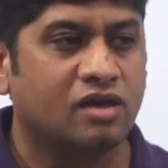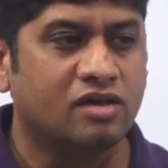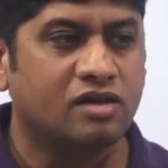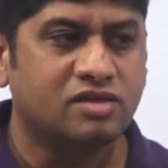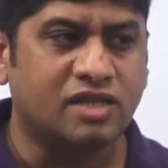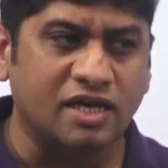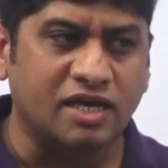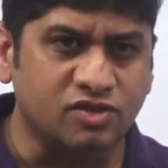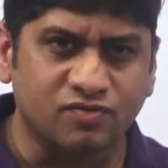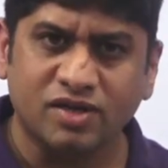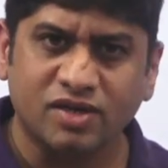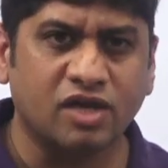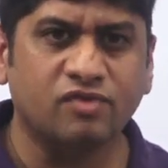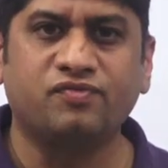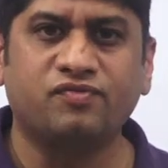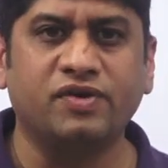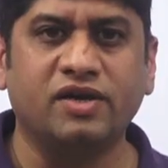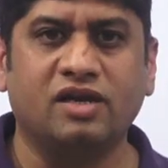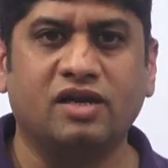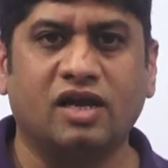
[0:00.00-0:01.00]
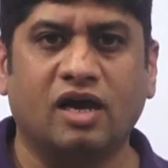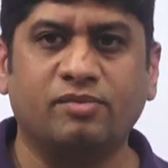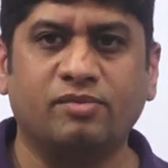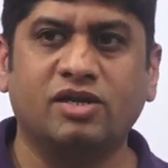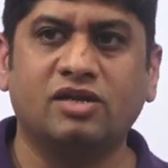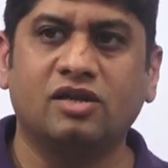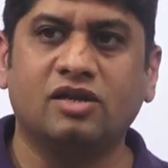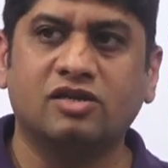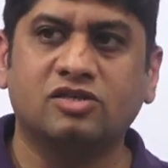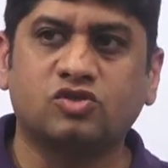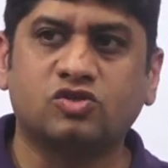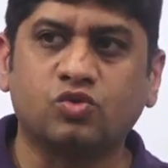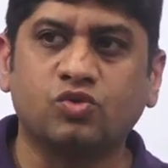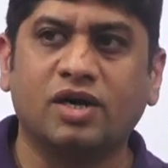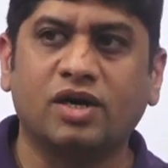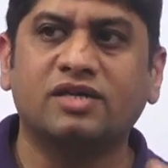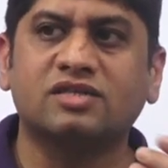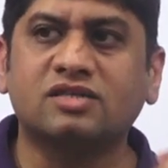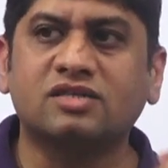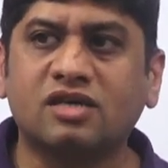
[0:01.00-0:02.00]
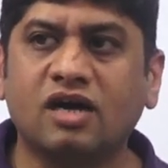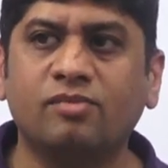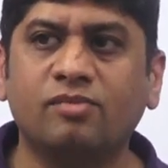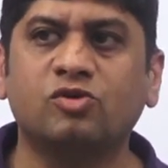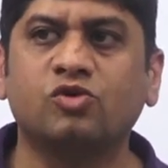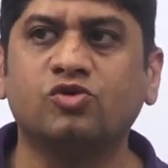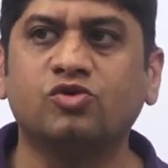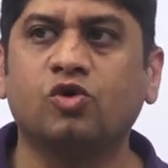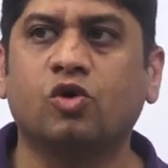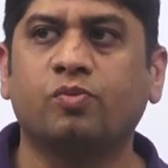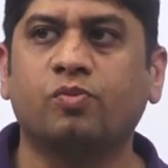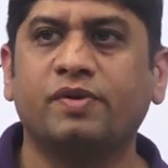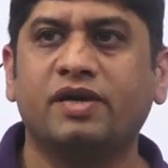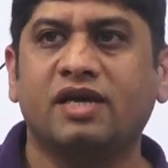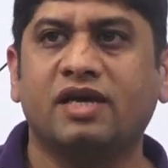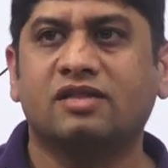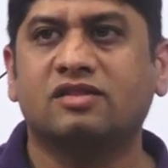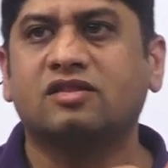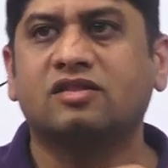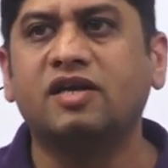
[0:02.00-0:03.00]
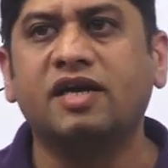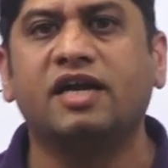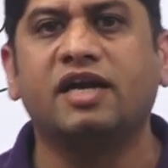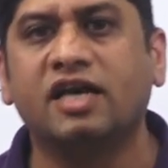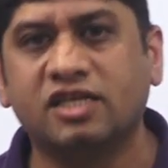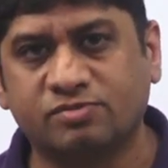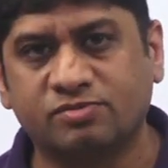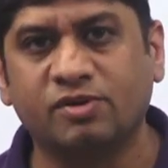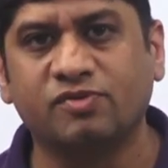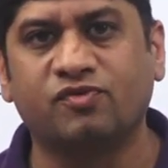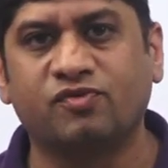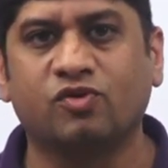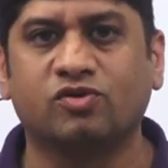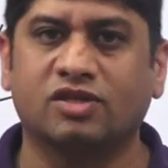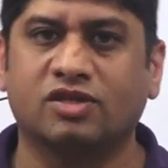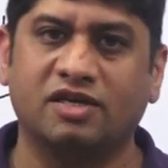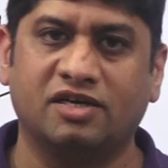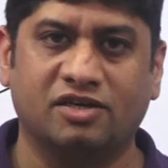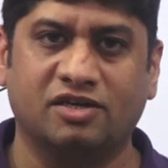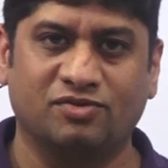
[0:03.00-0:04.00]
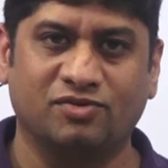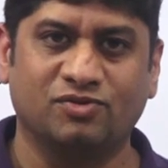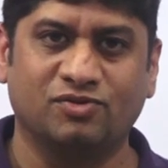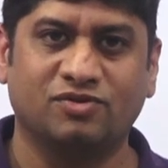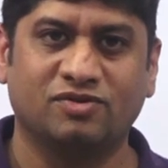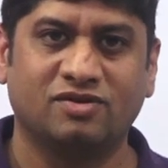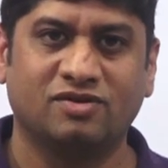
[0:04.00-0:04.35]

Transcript: that is what I feel I mean students come to YourPedia three days before the interview